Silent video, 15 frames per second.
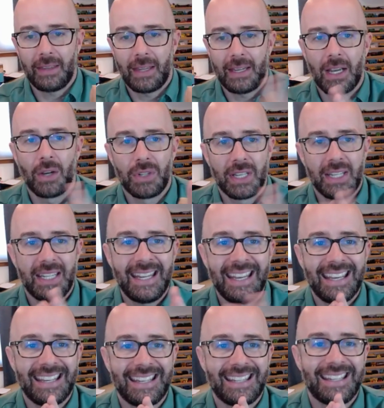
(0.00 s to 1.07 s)
that delta T
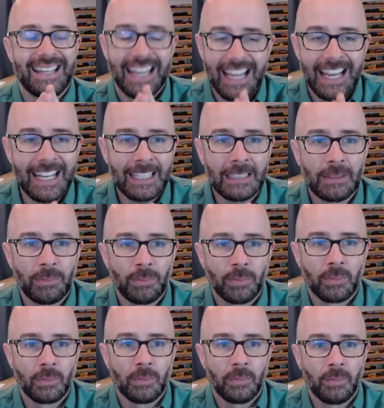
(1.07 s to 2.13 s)
is 10
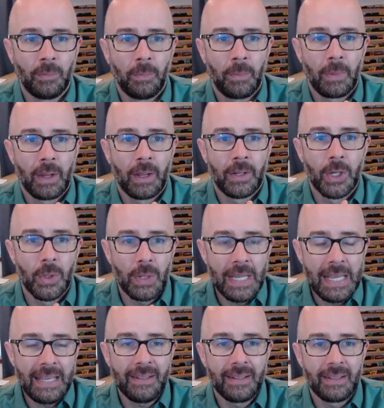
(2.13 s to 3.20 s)

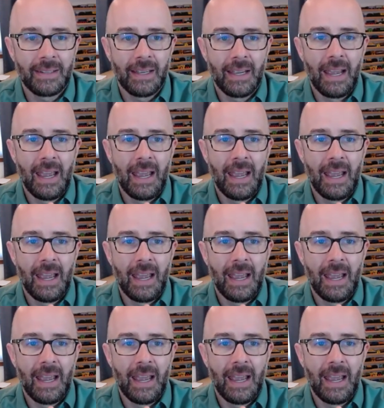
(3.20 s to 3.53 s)
degrees.